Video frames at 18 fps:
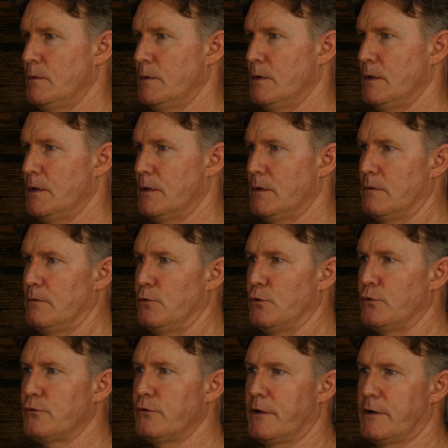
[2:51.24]
It
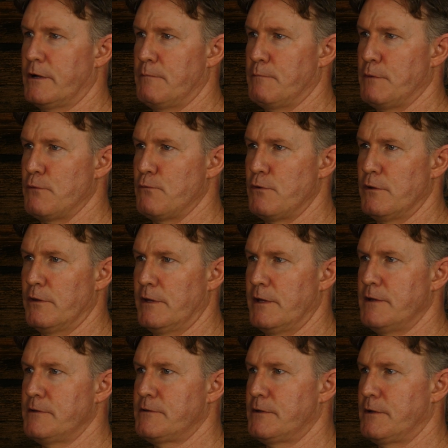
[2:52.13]
looks like it'd be
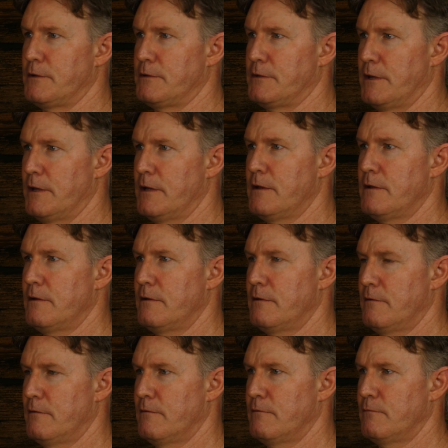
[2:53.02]
really easy to dig,
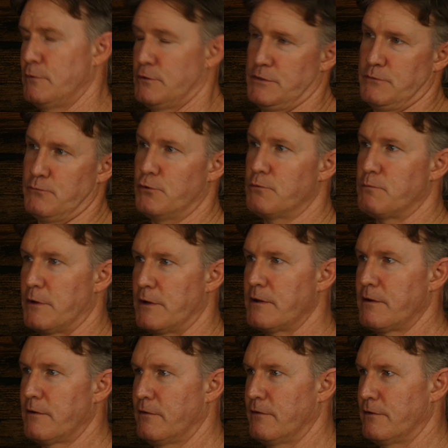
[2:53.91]
which it would
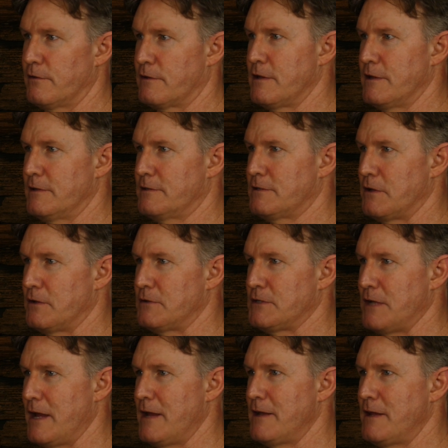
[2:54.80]
be because it's so
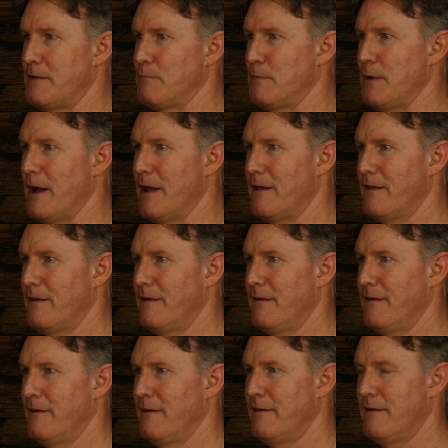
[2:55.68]
sandy, but
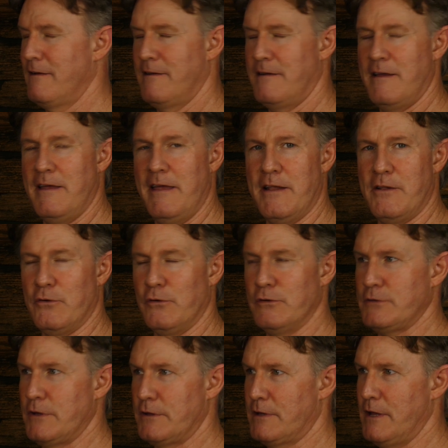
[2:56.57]
it'd
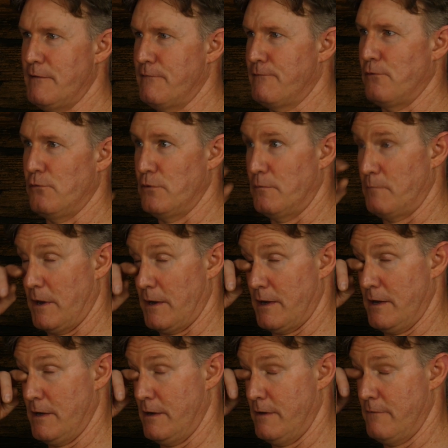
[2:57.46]
also keep falling back
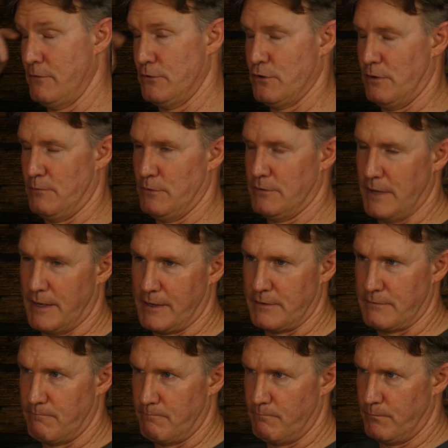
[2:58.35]
in every time you take
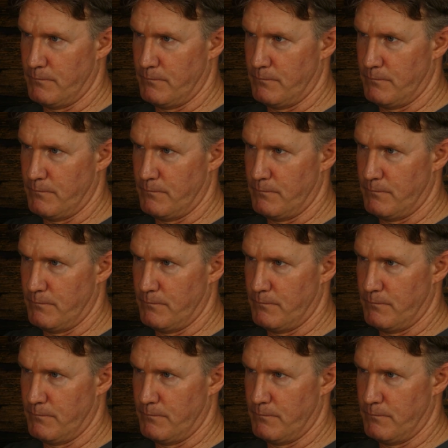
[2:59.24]
a